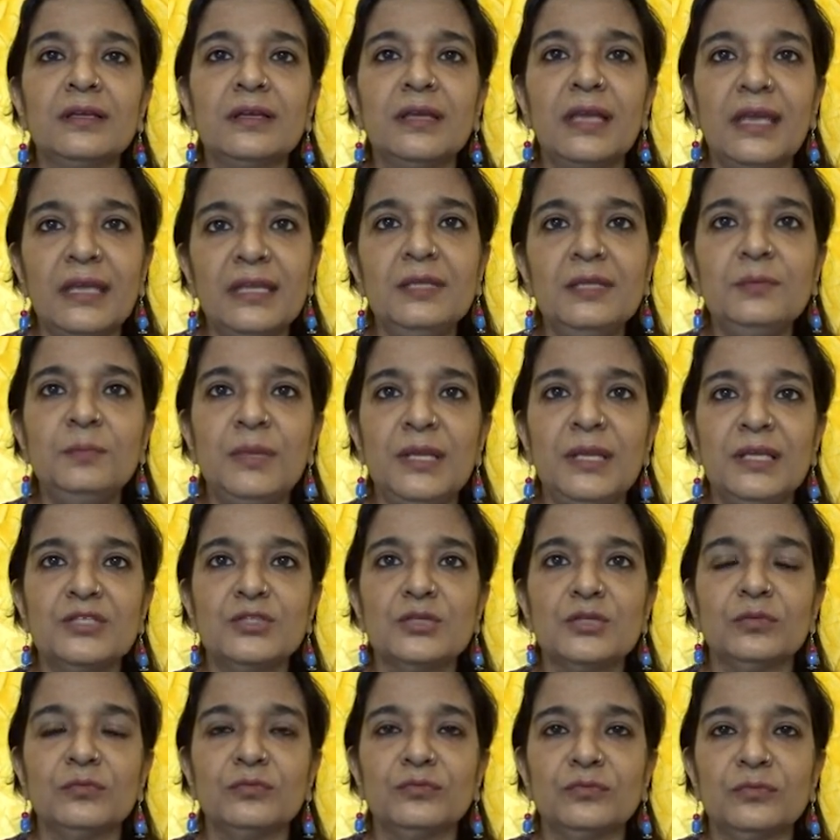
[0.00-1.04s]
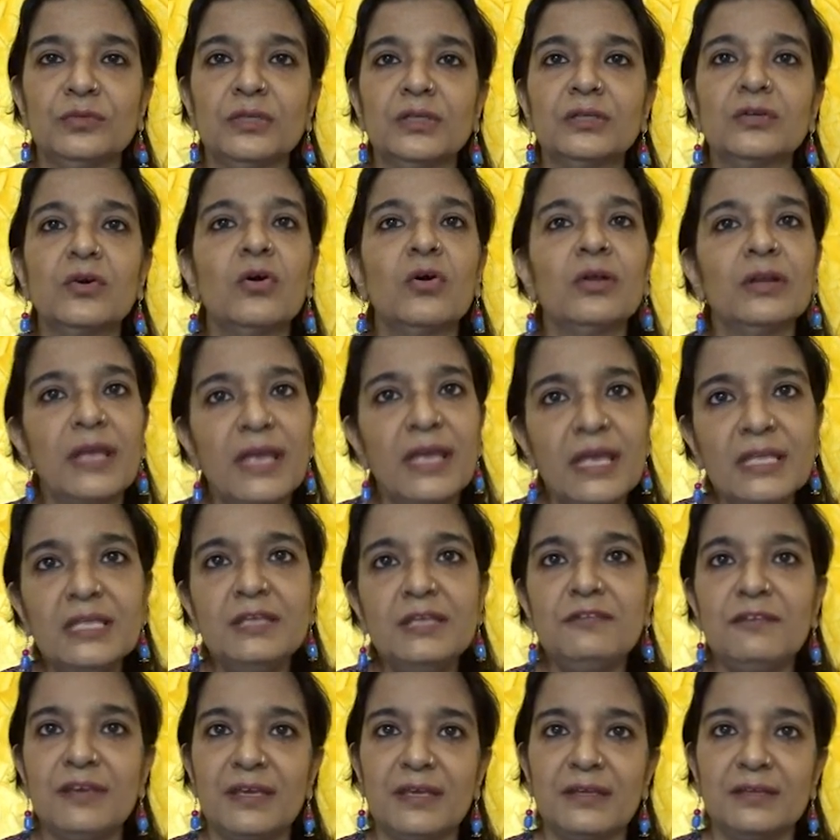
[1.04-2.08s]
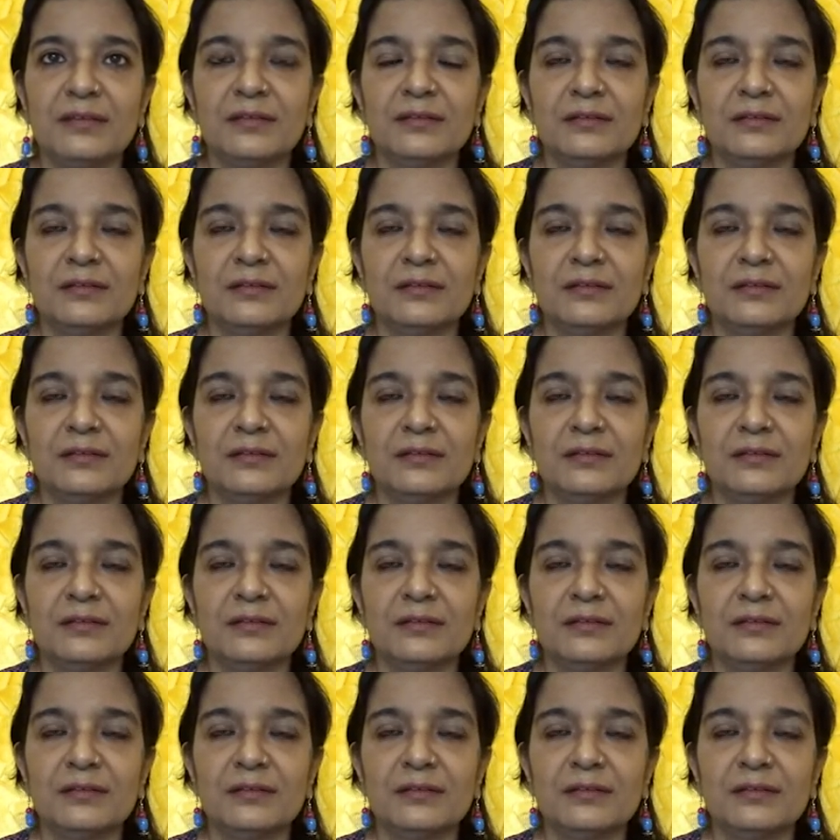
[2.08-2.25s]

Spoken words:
Any place of work or anywhere